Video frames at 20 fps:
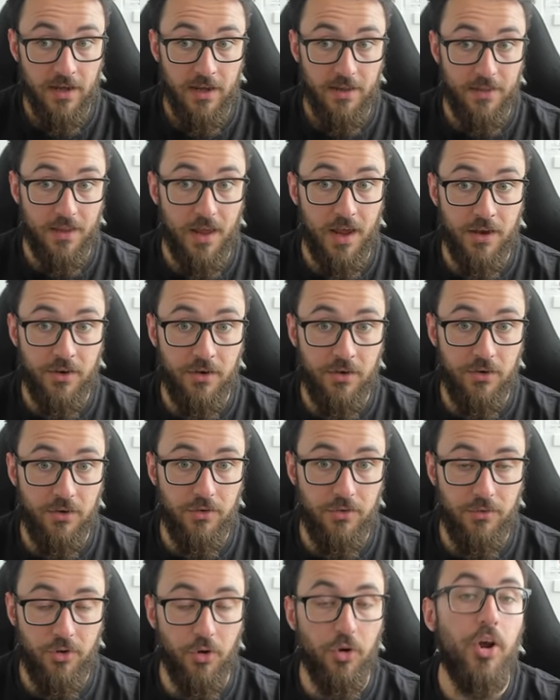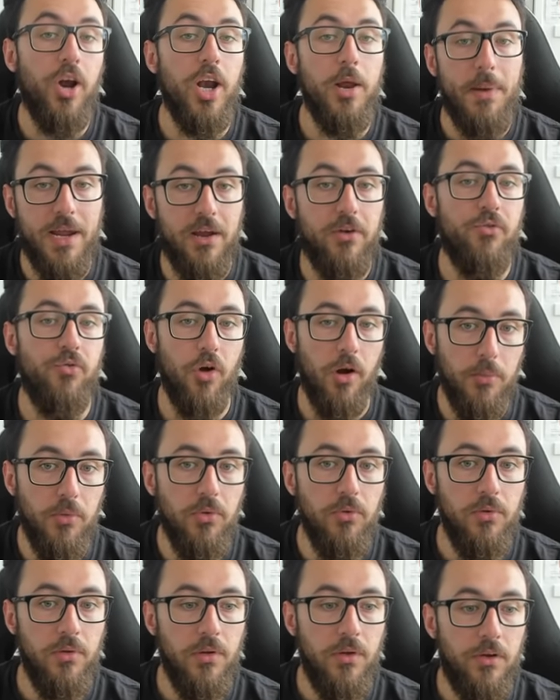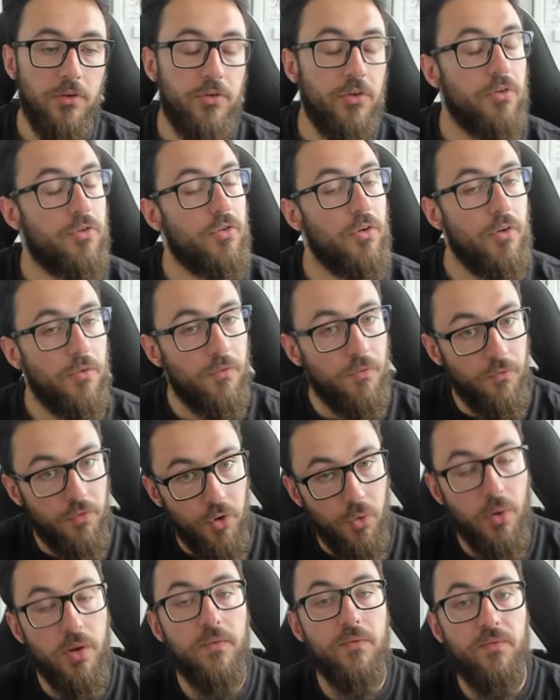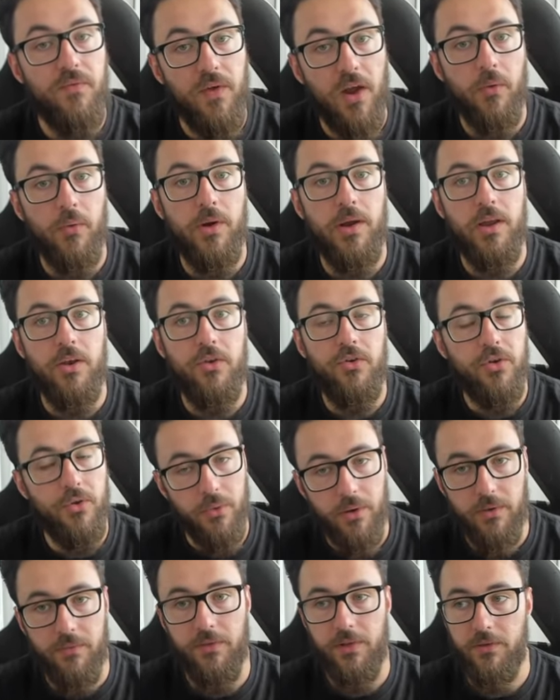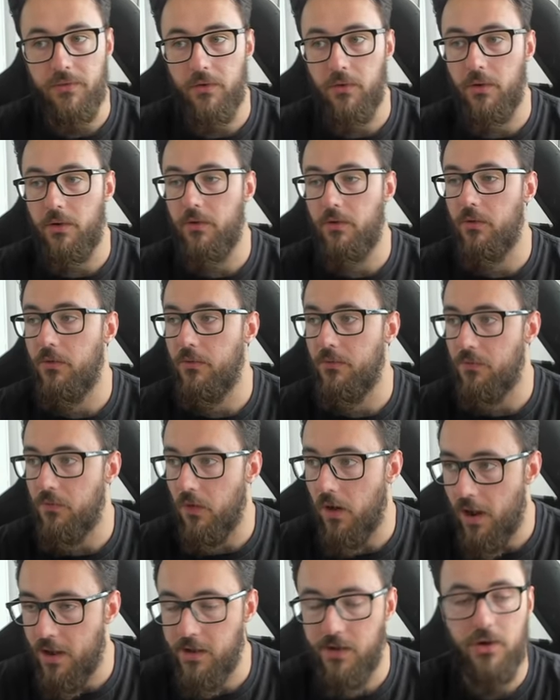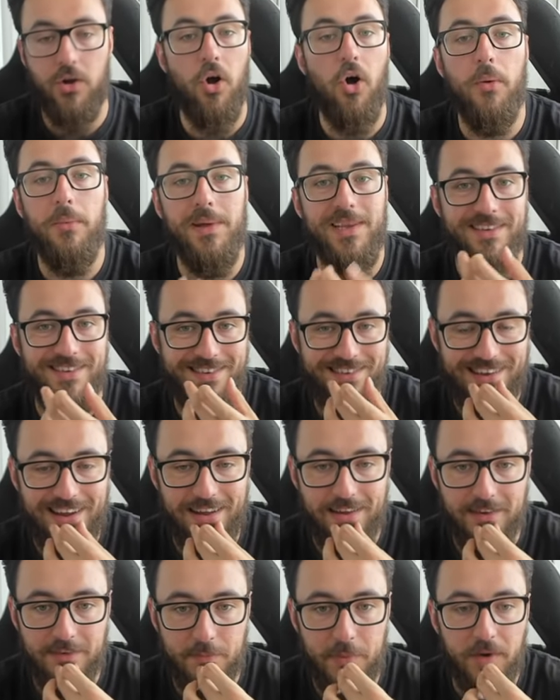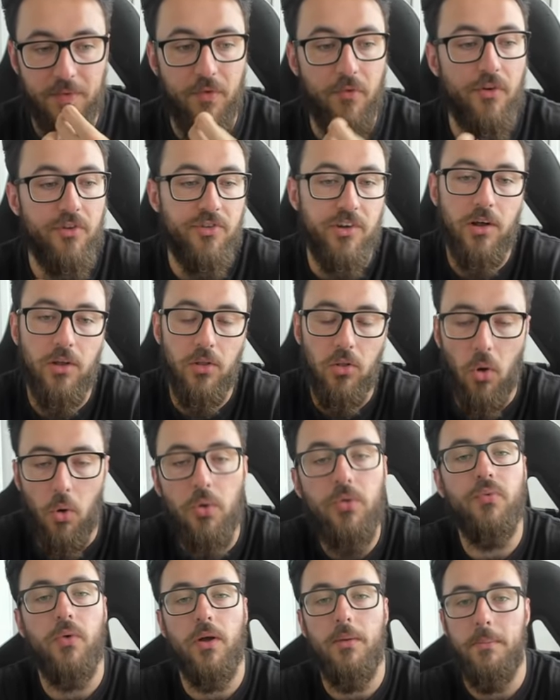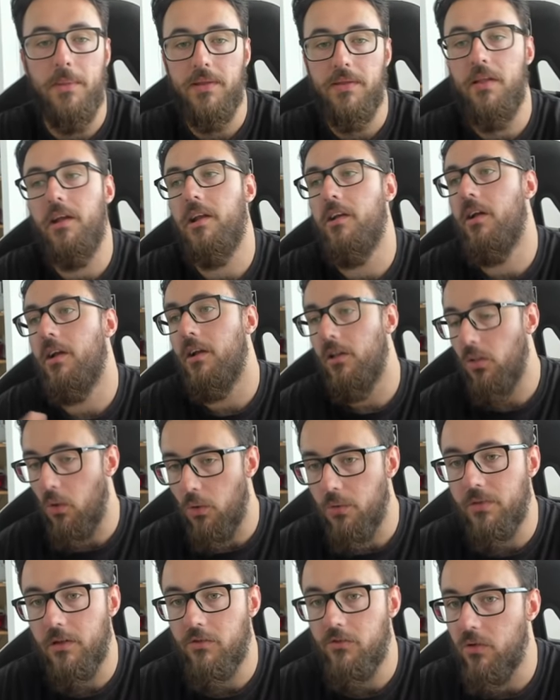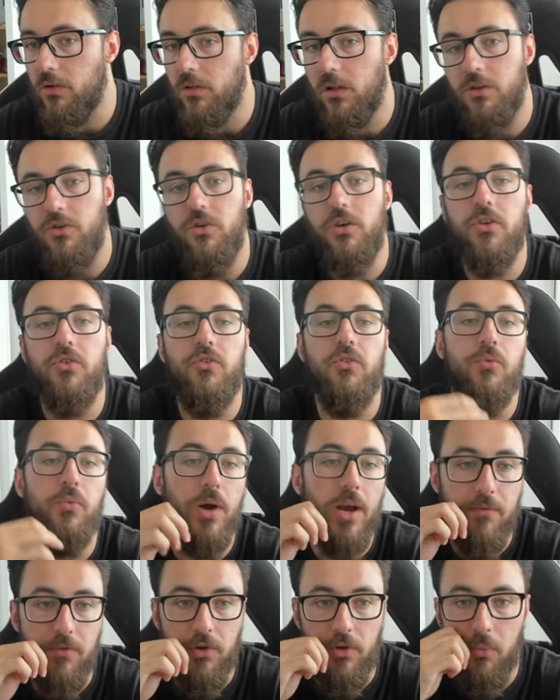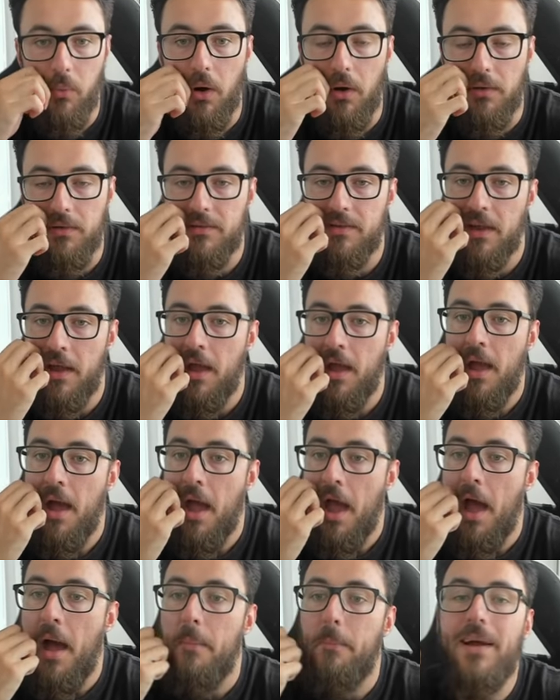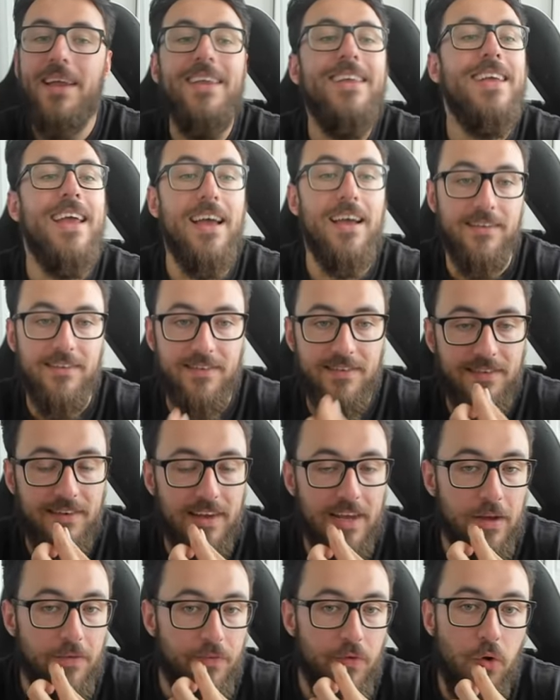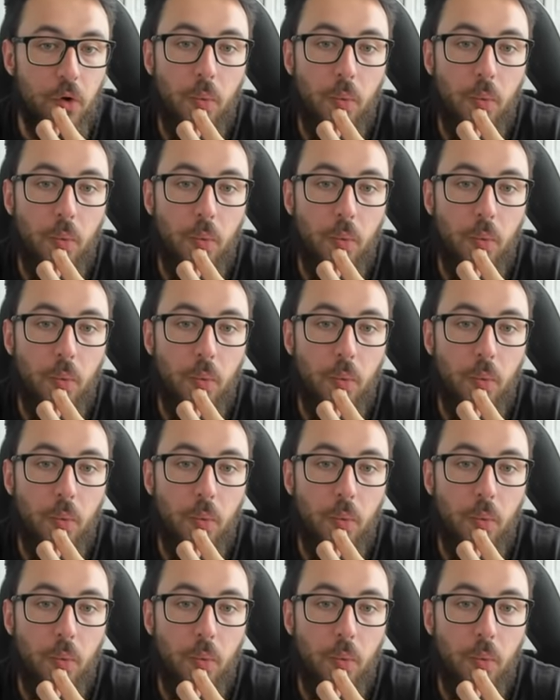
then you're going to be in trouble. Just view it very intuitively, very, via common sense. But if you're versing a low threat mid laner and a low threat jungler, you can use whatever you want. But yes, if your